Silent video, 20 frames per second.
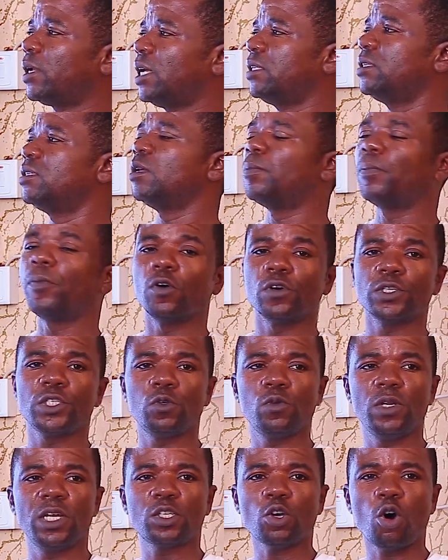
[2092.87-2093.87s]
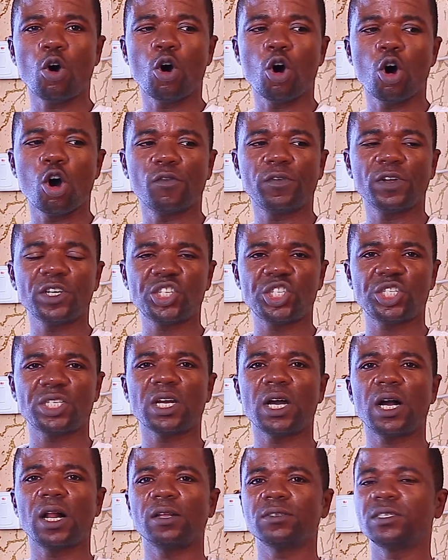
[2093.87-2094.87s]
That is a postulate of
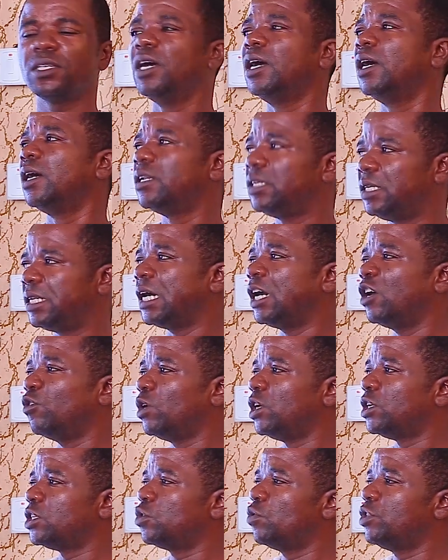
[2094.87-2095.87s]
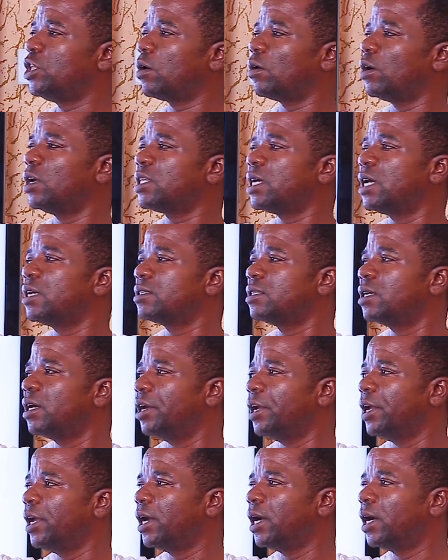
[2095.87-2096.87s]
Charles Darwin. So the correct
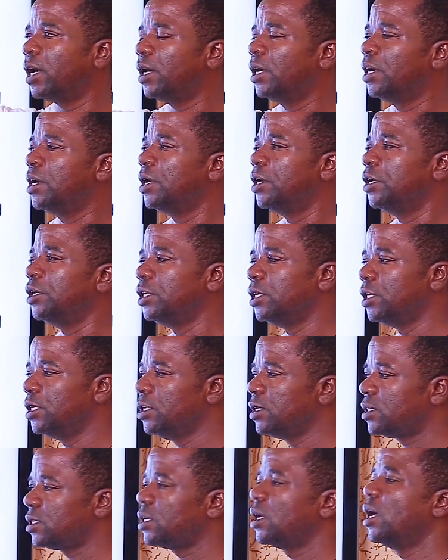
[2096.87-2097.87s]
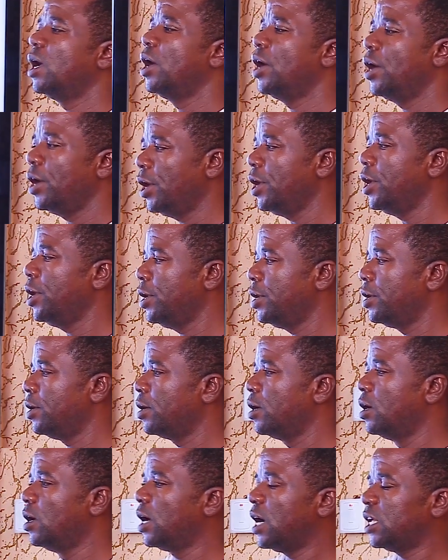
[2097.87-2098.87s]
answer here is A.